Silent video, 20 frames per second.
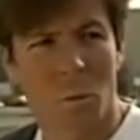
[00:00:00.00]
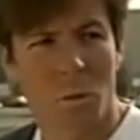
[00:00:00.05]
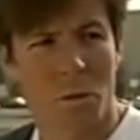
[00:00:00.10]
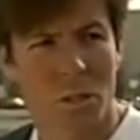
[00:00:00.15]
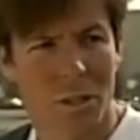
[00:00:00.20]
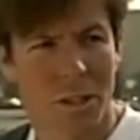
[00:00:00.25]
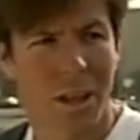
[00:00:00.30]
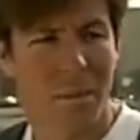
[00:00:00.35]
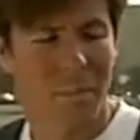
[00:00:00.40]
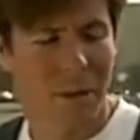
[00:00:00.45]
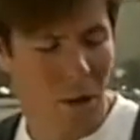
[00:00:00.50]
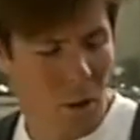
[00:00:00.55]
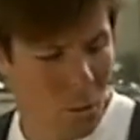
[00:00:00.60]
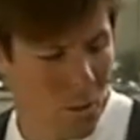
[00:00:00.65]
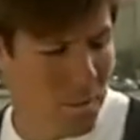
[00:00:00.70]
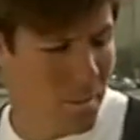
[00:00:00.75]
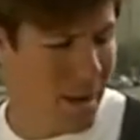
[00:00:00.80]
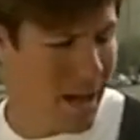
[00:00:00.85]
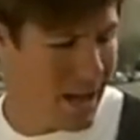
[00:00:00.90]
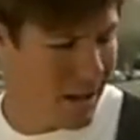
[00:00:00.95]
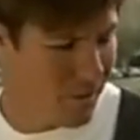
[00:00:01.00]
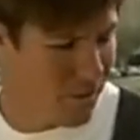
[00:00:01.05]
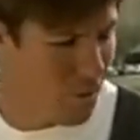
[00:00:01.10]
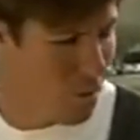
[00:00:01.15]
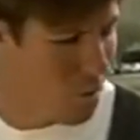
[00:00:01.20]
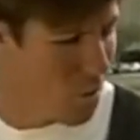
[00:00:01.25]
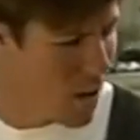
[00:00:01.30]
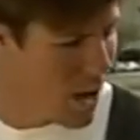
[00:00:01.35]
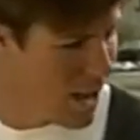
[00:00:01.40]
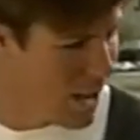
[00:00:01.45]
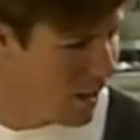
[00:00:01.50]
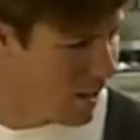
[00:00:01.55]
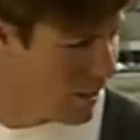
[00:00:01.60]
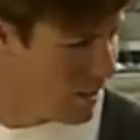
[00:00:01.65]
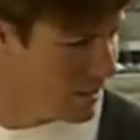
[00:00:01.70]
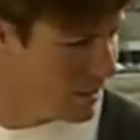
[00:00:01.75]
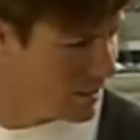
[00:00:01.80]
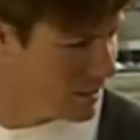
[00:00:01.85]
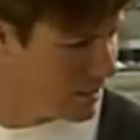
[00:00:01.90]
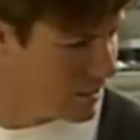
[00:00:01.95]
Would you let me hold the bag for a
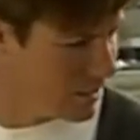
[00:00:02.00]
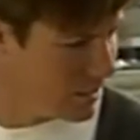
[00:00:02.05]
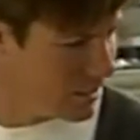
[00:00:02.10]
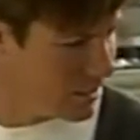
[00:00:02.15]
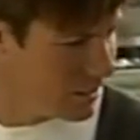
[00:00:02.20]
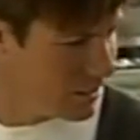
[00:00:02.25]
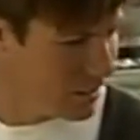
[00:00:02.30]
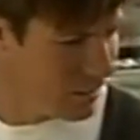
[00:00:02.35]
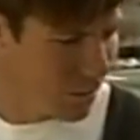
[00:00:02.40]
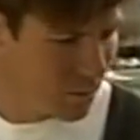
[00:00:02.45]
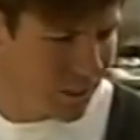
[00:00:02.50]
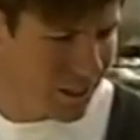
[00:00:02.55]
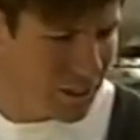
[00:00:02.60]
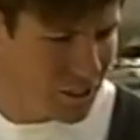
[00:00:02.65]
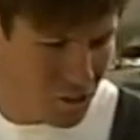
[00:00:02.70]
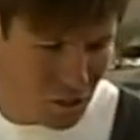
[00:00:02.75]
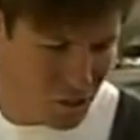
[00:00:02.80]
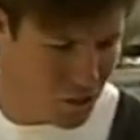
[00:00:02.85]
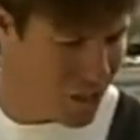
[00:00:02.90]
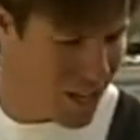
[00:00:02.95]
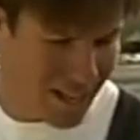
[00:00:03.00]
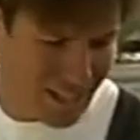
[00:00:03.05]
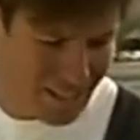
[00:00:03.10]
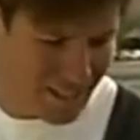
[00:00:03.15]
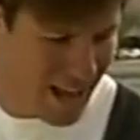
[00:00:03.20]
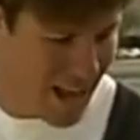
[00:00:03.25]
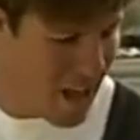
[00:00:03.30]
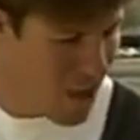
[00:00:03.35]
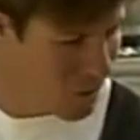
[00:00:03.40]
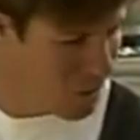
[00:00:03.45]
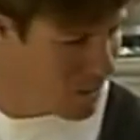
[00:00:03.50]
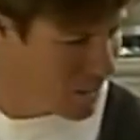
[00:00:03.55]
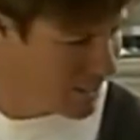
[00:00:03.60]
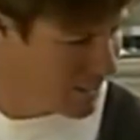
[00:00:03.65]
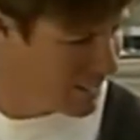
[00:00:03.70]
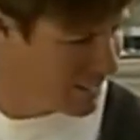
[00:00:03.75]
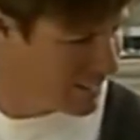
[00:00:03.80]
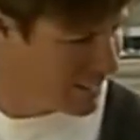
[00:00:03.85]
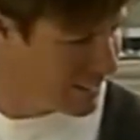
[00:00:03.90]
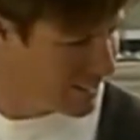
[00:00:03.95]
while? Or at least just set it down?
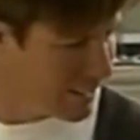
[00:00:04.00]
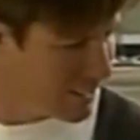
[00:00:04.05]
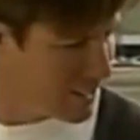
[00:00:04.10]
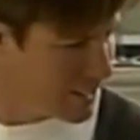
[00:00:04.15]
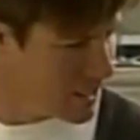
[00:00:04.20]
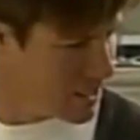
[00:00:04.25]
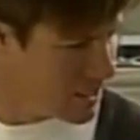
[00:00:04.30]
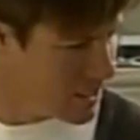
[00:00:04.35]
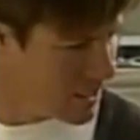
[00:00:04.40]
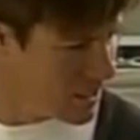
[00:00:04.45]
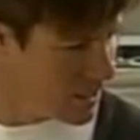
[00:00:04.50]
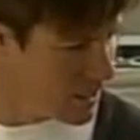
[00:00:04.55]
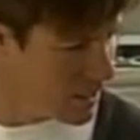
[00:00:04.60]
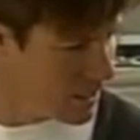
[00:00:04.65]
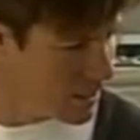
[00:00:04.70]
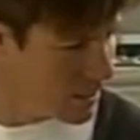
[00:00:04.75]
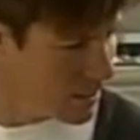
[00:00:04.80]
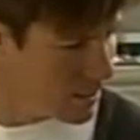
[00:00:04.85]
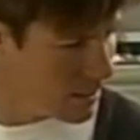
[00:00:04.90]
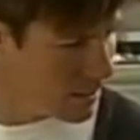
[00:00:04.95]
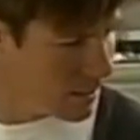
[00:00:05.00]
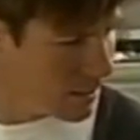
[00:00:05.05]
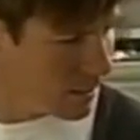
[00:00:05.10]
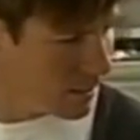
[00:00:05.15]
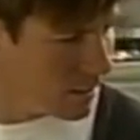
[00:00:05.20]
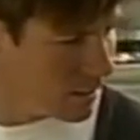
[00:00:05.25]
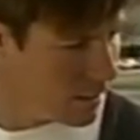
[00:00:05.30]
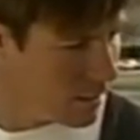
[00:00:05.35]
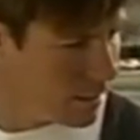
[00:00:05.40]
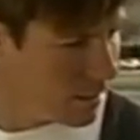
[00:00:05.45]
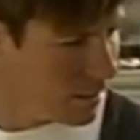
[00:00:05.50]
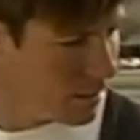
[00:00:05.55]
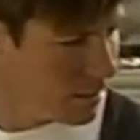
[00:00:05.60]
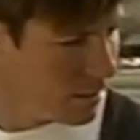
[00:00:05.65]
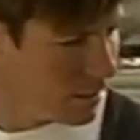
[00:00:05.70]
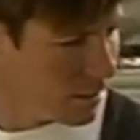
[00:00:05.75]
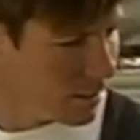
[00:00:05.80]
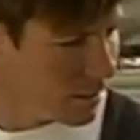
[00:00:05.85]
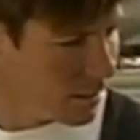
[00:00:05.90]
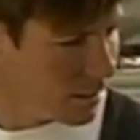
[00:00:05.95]
No! you will get stuck in the gum,
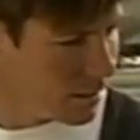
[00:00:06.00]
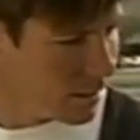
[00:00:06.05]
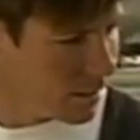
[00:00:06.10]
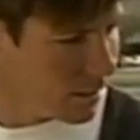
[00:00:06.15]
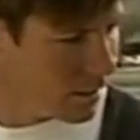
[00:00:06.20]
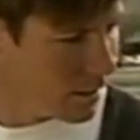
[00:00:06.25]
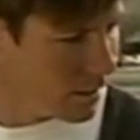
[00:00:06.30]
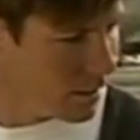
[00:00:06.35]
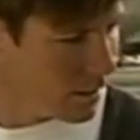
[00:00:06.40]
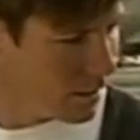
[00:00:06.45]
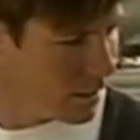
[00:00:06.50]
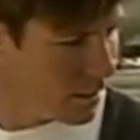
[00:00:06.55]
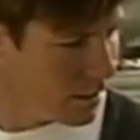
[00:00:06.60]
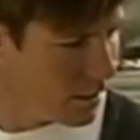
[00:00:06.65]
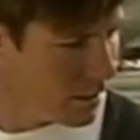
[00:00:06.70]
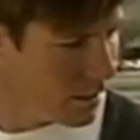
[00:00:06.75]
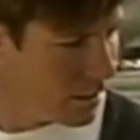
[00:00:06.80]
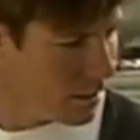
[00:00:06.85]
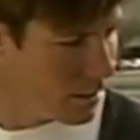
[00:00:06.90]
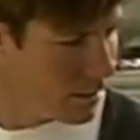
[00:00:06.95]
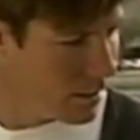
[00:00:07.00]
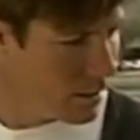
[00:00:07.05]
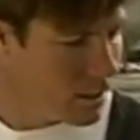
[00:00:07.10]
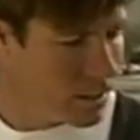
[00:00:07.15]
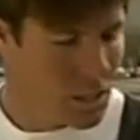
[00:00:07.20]
and I don't need any help.